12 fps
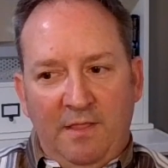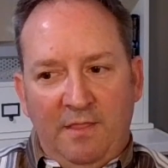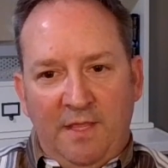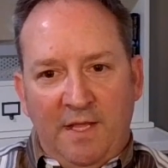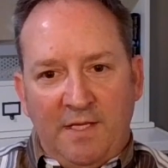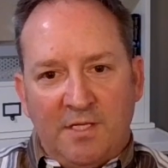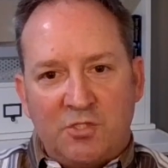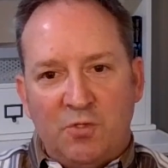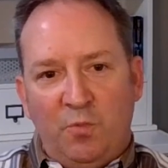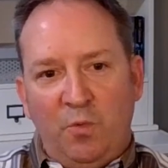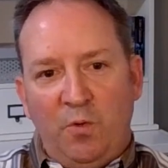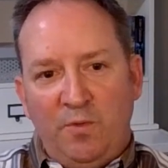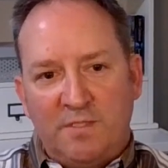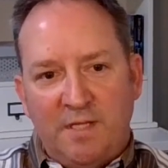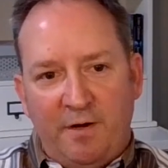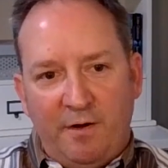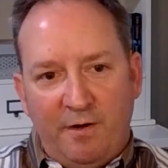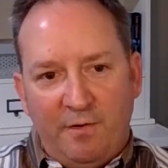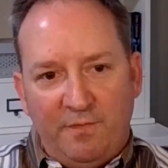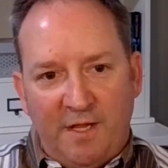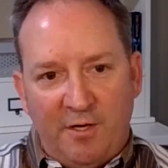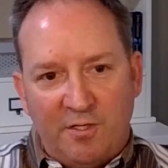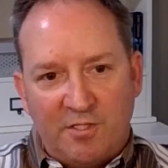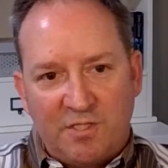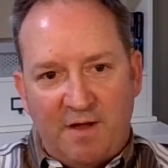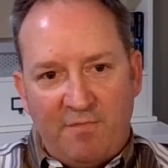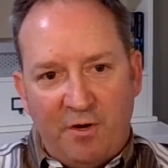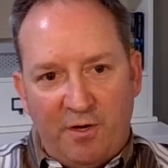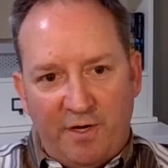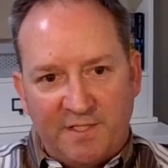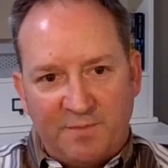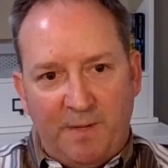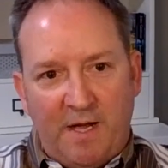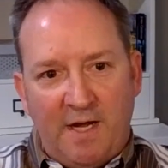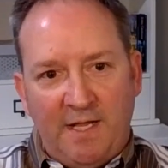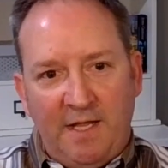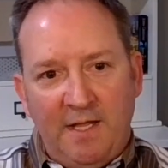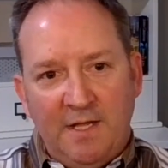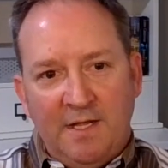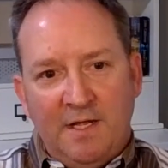the additional wounds that are discovered on his body,